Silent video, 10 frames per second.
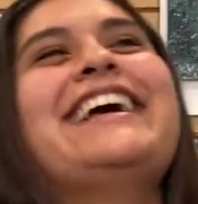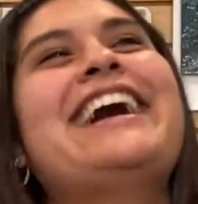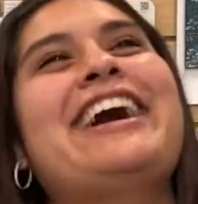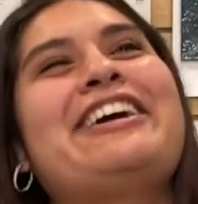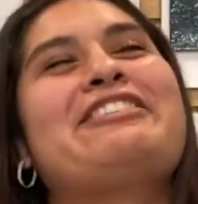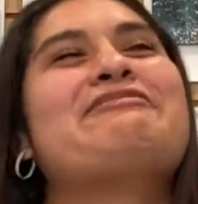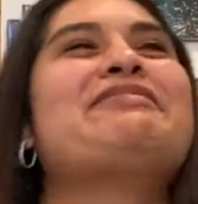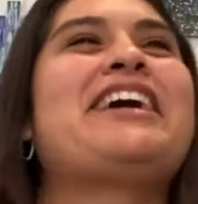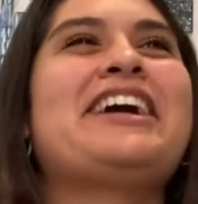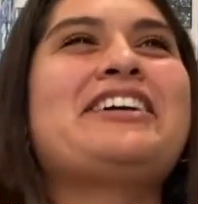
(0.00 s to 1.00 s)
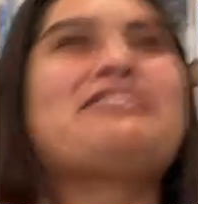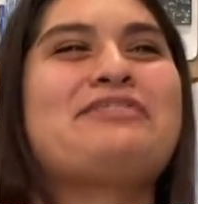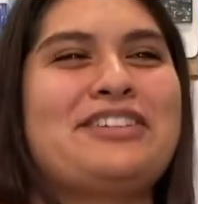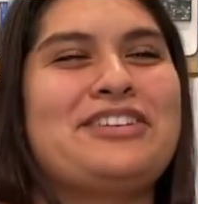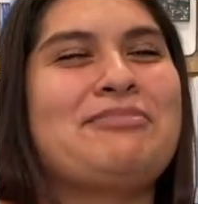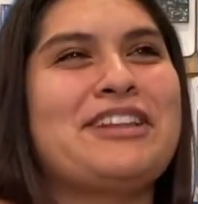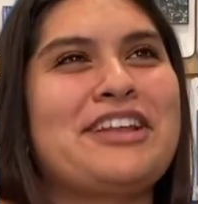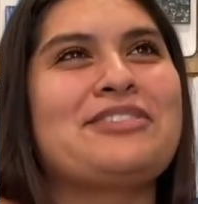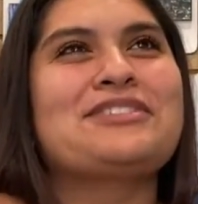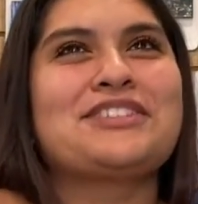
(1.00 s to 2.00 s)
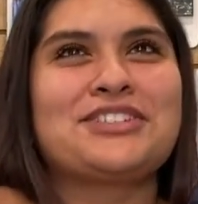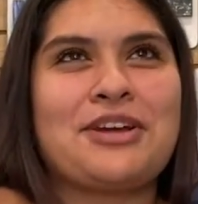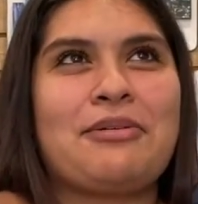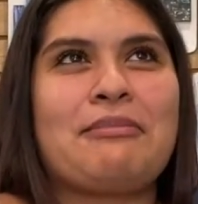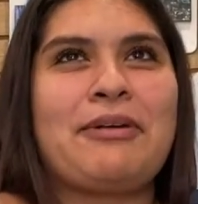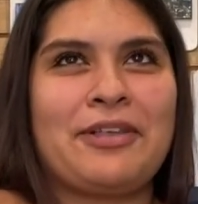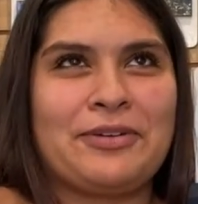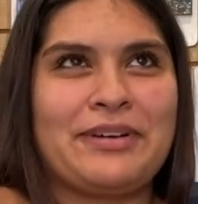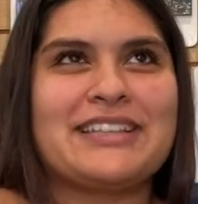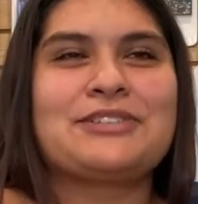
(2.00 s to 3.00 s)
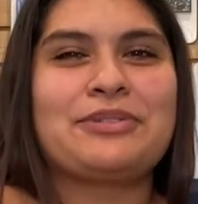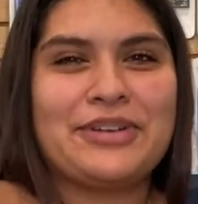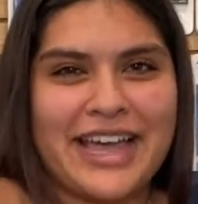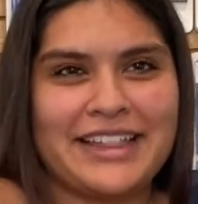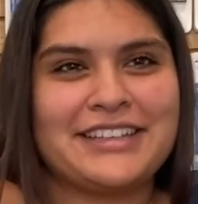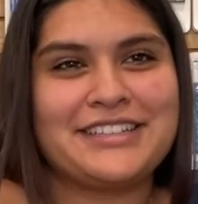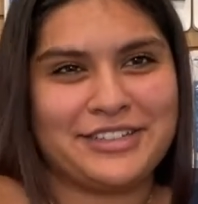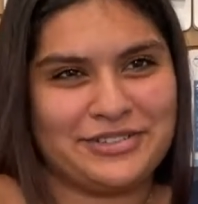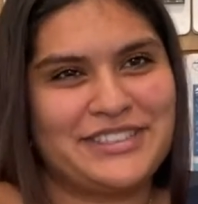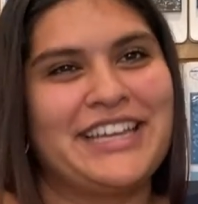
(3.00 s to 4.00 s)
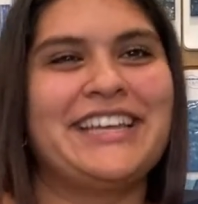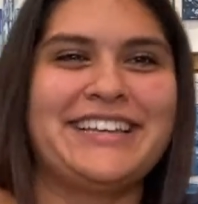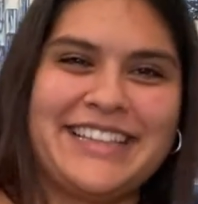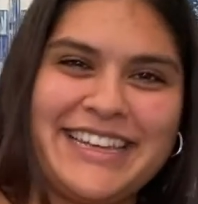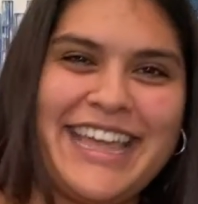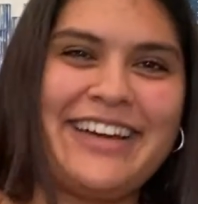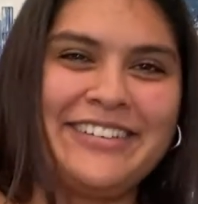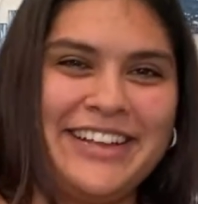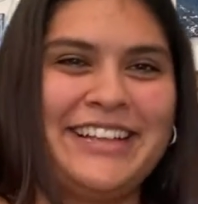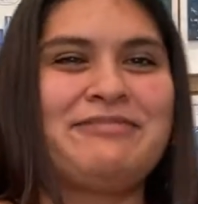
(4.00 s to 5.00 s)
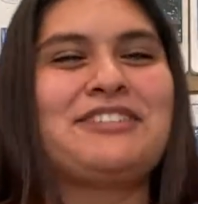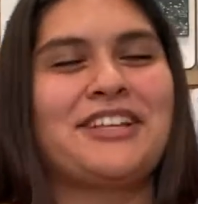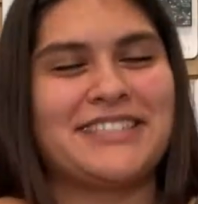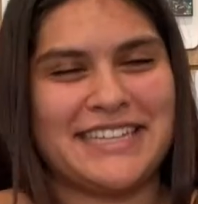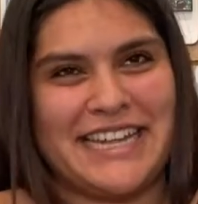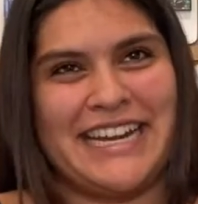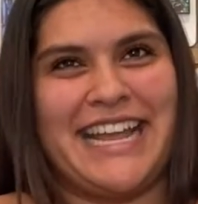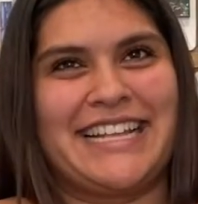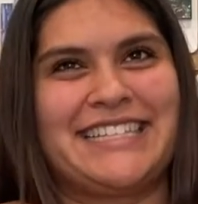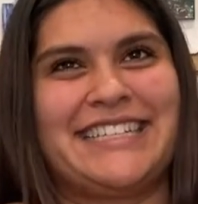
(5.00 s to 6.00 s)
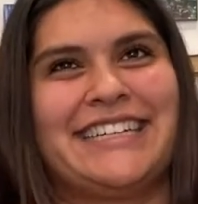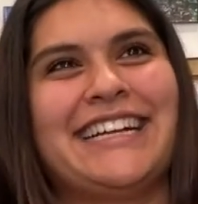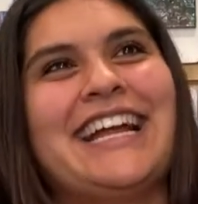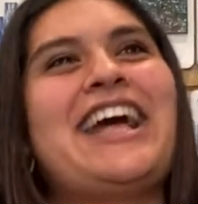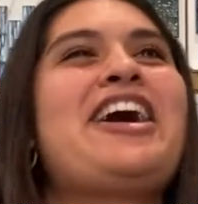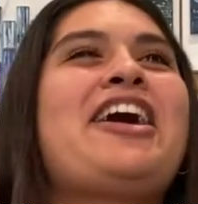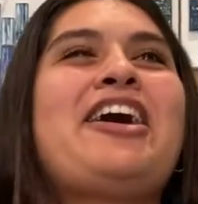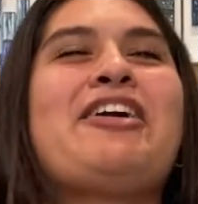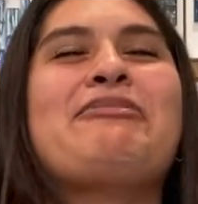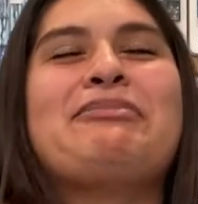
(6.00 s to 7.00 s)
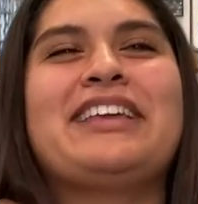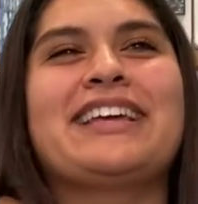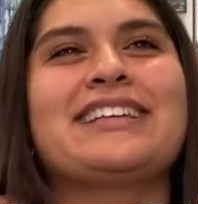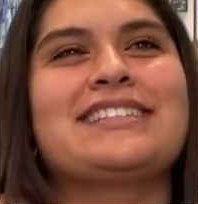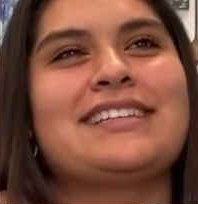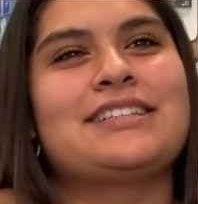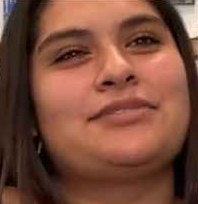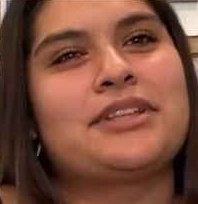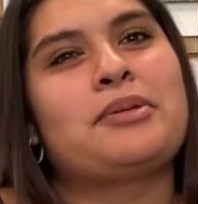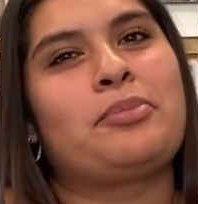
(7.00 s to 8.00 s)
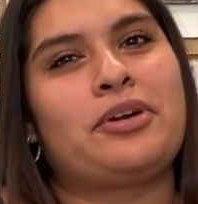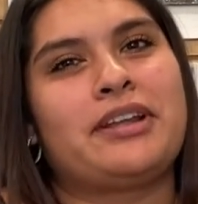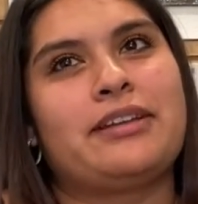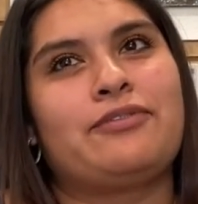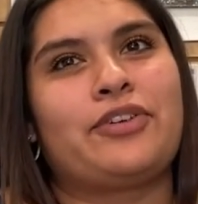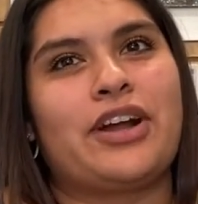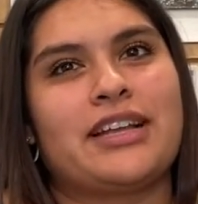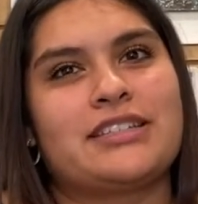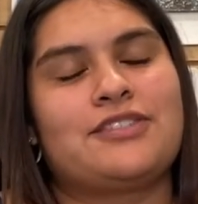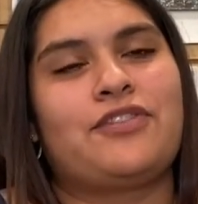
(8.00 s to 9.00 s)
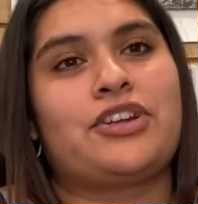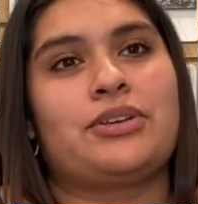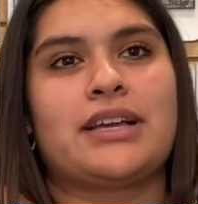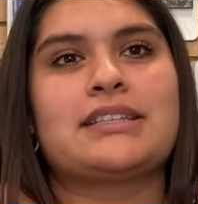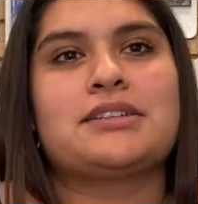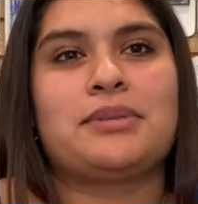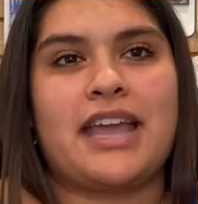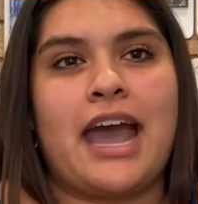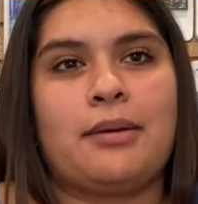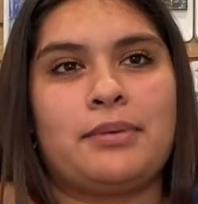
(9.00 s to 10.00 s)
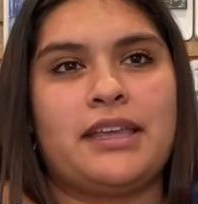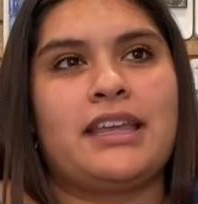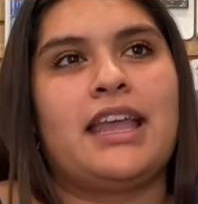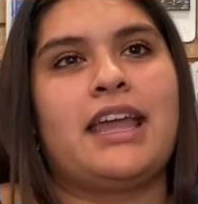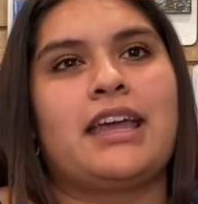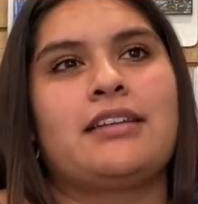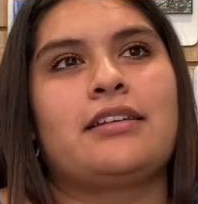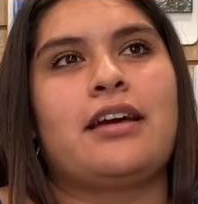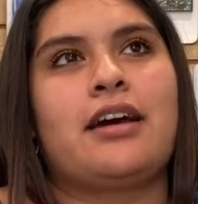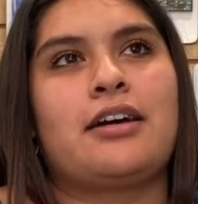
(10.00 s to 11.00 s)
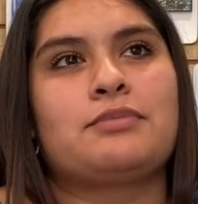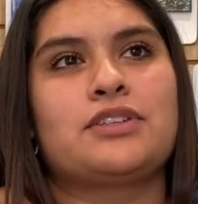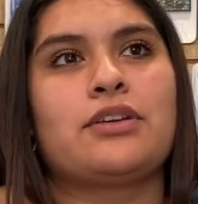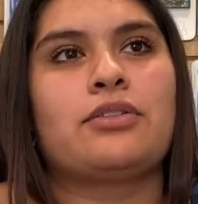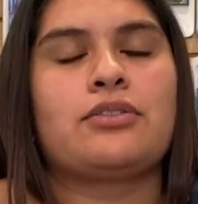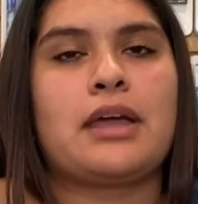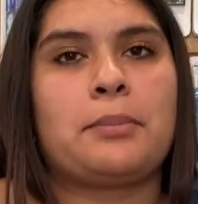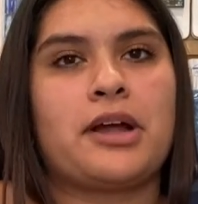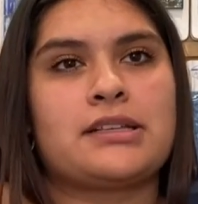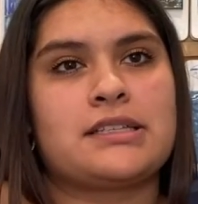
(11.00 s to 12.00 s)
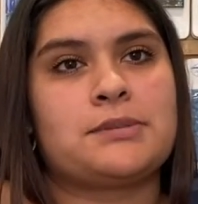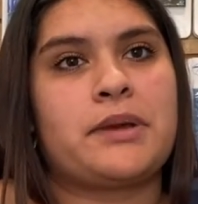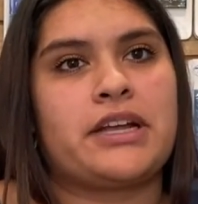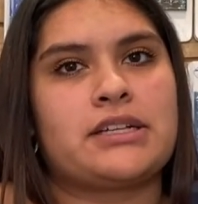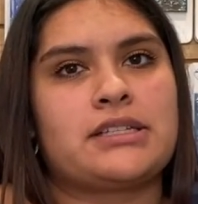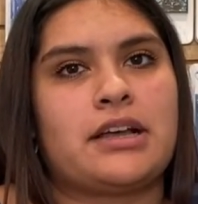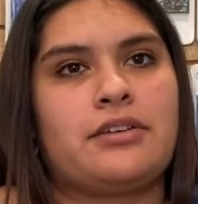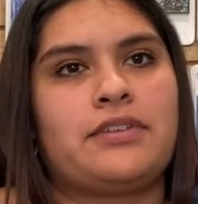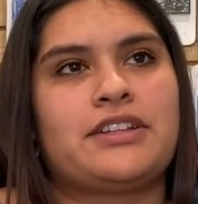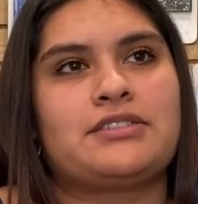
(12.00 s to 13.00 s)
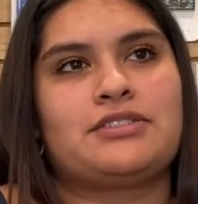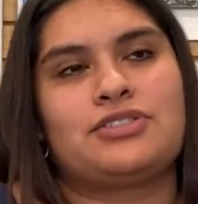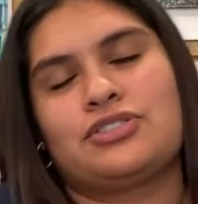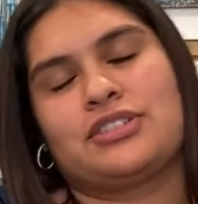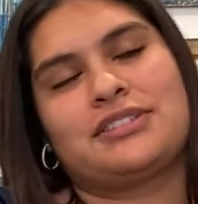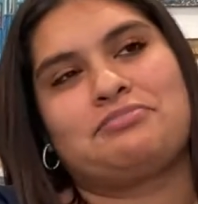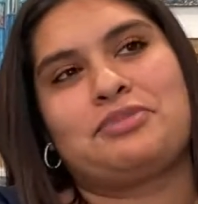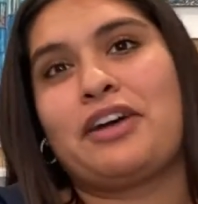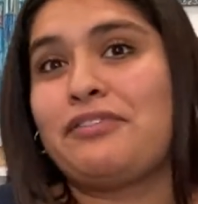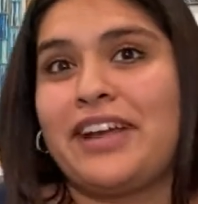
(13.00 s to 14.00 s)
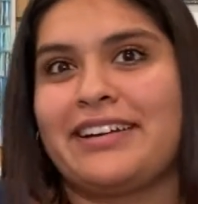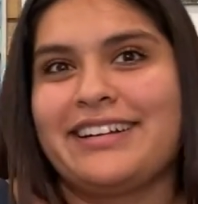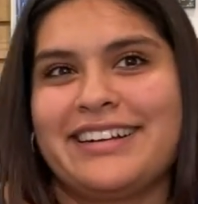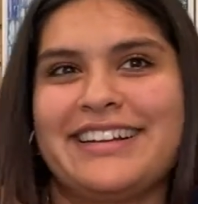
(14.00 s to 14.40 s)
I have been known to show up all the way to Ocala to the county just to get an answer, because it's really important for you guys to be happy, and to go through that process by yourself, it's just not fair.